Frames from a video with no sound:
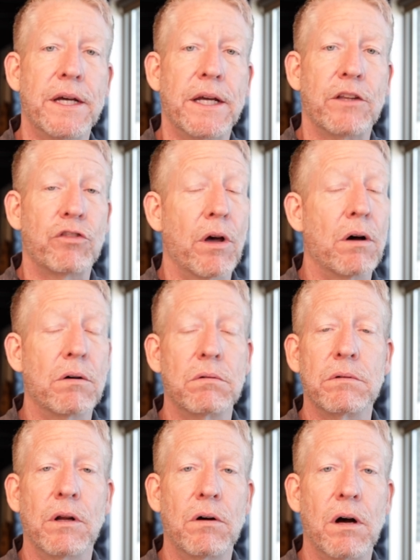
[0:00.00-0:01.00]
So
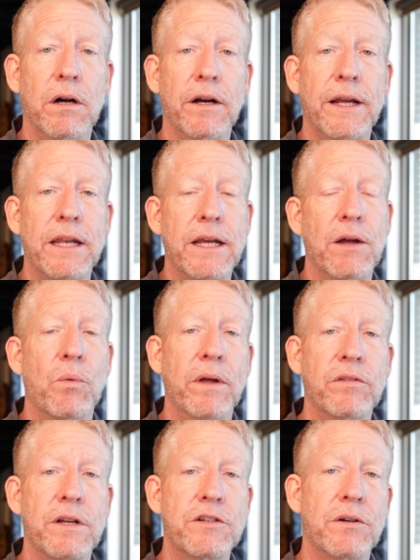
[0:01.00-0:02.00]
no longer can you get
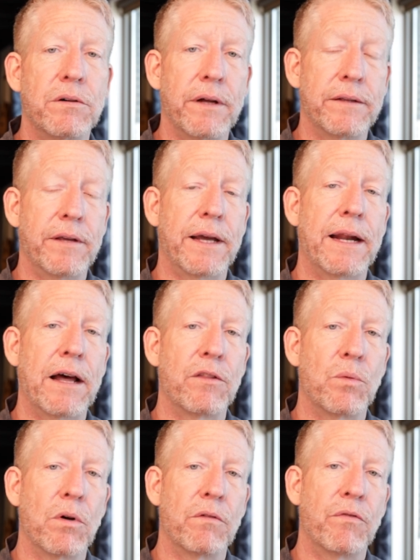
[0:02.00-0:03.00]
residential and take it out on
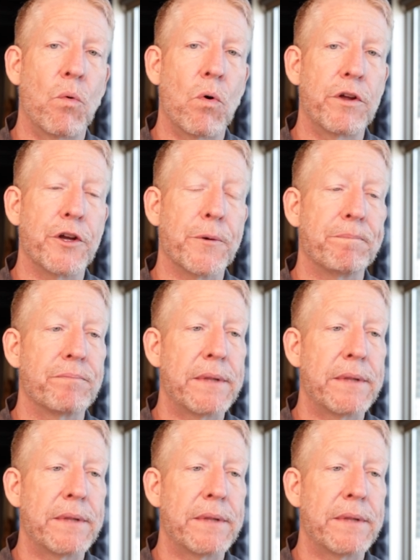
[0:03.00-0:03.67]
the road for you.